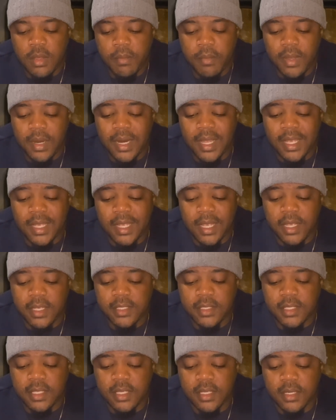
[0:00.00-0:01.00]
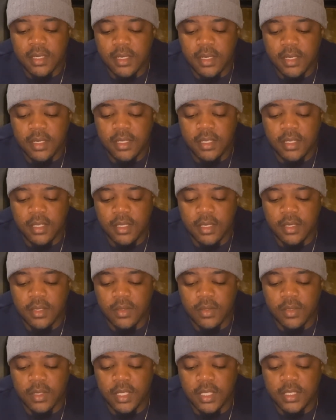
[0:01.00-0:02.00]
But like I said, you
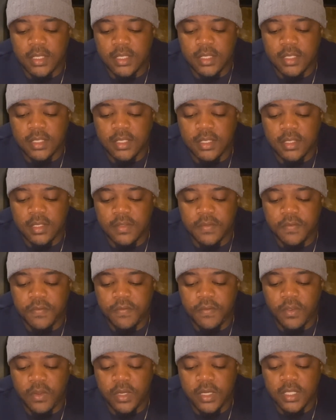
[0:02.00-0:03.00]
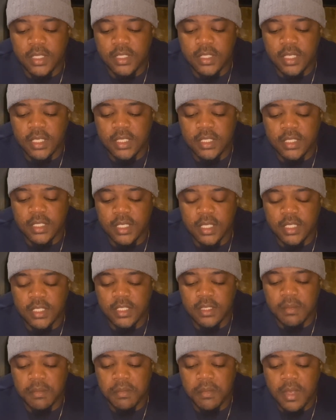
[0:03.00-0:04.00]
know, it's 46 cents
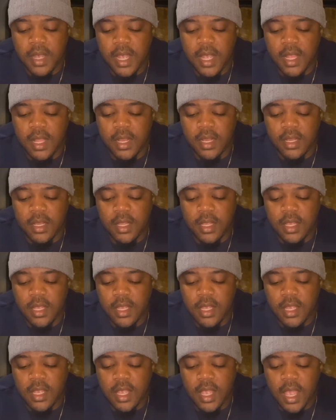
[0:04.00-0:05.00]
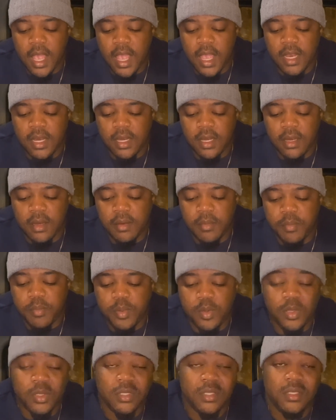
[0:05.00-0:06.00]
a mile, and
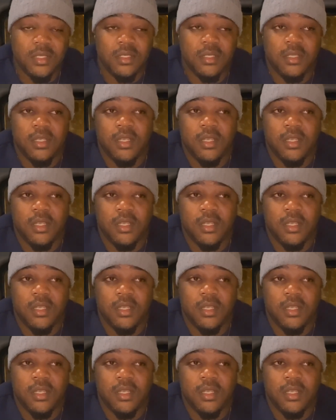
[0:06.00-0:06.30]
plus